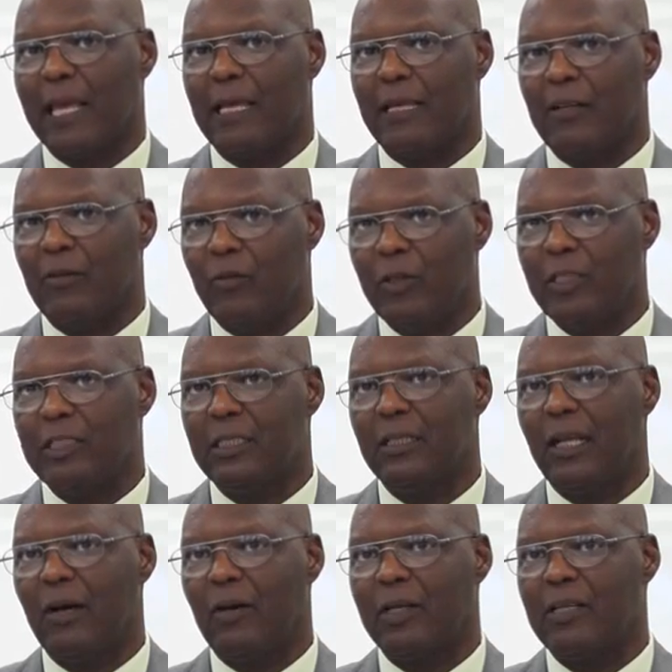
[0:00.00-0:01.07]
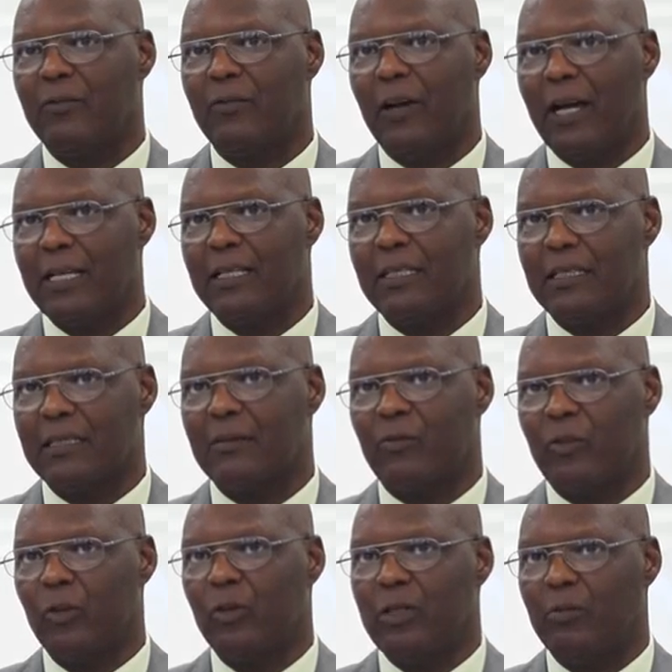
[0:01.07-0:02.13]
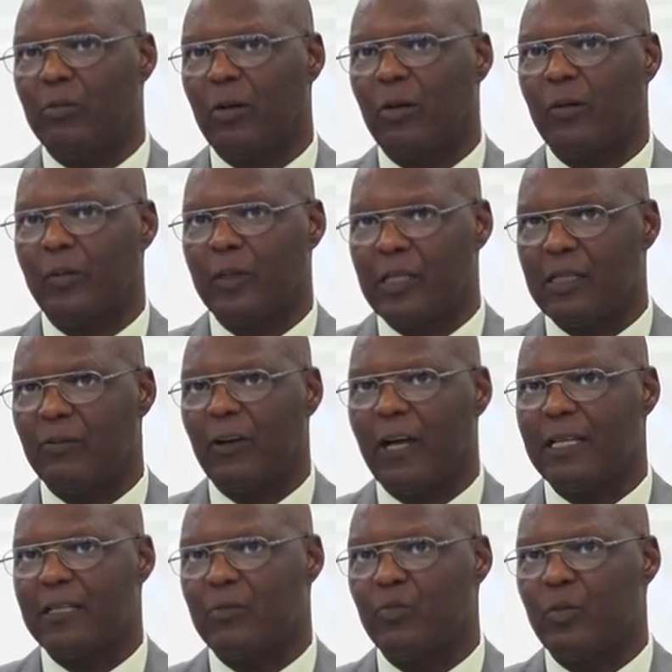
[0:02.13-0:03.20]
envision our device, field development device,